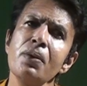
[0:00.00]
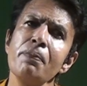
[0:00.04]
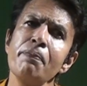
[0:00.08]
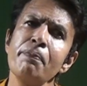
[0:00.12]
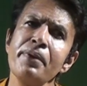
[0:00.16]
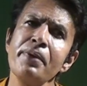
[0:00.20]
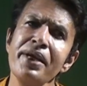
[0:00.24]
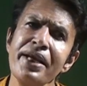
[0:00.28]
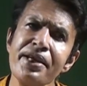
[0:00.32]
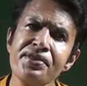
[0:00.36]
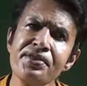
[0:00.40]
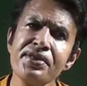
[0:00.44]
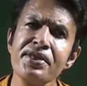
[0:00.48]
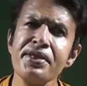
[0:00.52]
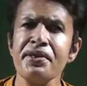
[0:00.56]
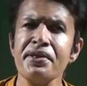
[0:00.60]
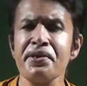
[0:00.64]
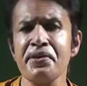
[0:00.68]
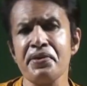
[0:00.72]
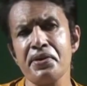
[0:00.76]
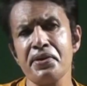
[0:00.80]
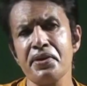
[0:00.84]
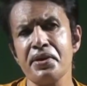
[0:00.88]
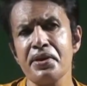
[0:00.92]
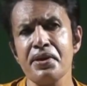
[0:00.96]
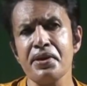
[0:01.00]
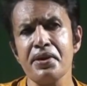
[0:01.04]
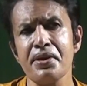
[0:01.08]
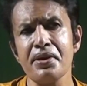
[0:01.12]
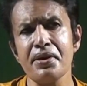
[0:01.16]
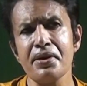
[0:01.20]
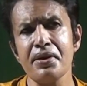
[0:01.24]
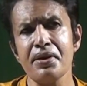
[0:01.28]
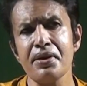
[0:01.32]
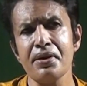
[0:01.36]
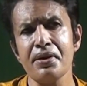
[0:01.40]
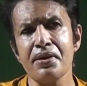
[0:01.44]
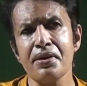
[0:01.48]
places
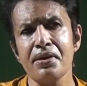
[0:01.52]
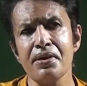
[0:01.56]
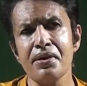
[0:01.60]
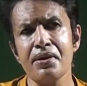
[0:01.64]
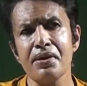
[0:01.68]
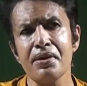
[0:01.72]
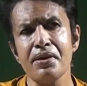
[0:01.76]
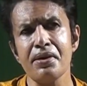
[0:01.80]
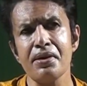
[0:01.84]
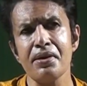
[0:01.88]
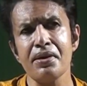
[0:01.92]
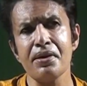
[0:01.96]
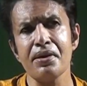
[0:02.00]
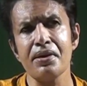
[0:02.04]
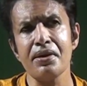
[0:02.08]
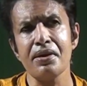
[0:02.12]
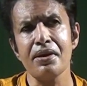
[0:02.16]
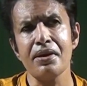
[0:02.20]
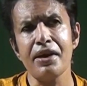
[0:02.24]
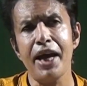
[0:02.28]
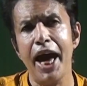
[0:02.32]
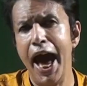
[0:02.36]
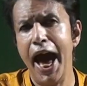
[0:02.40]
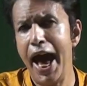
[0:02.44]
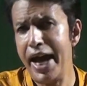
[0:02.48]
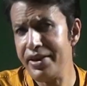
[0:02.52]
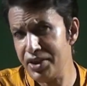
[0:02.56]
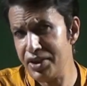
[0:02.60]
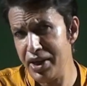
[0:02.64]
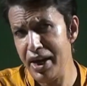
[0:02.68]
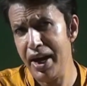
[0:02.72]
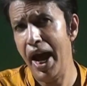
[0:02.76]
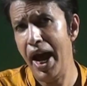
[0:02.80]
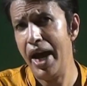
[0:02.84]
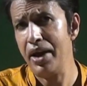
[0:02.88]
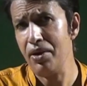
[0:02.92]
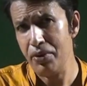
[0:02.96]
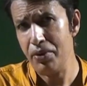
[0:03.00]
as
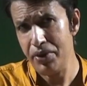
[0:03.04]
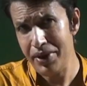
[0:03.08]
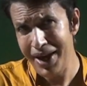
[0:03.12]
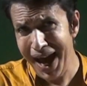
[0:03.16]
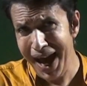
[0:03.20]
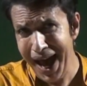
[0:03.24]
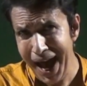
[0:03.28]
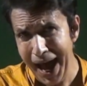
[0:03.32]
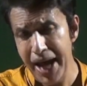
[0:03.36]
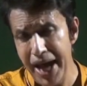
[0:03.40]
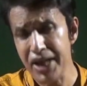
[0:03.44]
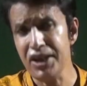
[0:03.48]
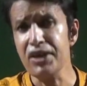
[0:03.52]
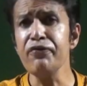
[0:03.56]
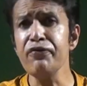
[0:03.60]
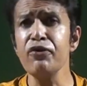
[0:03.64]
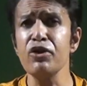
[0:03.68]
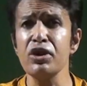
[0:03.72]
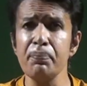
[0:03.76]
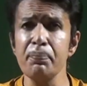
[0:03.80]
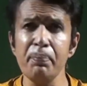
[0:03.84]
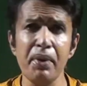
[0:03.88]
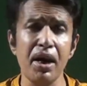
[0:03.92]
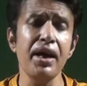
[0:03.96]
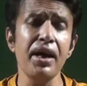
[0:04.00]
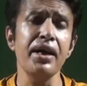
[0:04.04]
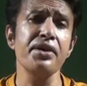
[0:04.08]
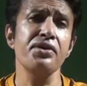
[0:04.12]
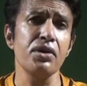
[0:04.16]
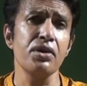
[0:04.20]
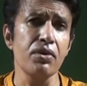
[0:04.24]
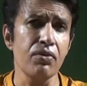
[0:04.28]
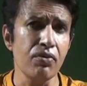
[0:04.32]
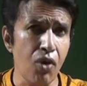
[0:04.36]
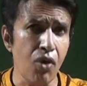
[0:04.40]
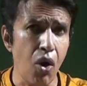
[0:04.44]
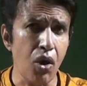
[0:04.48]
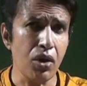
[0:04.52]
narrowed as footpaths
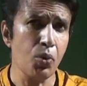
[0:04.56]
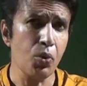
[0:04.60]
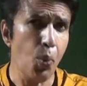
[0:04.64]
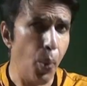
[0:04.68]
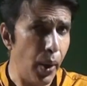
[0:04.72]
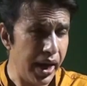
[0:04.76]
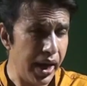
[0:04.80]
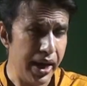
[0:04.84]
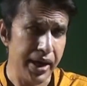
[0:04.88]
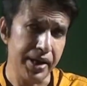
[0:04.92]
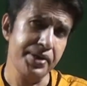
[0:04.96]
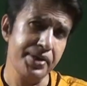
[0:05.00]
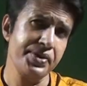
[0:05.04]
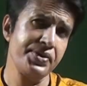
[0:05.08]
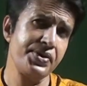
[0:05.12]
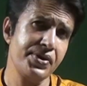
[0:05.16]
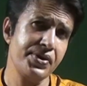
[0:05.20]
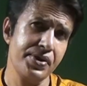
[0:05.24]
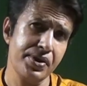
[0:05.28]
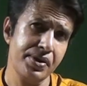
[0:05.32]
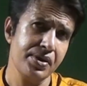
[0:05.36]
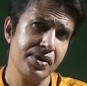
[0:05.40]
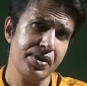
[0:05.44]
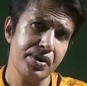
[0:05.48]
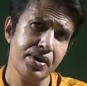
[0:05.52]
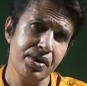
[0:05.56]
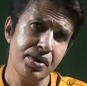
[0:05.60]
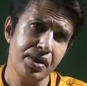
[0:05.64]
or walkways?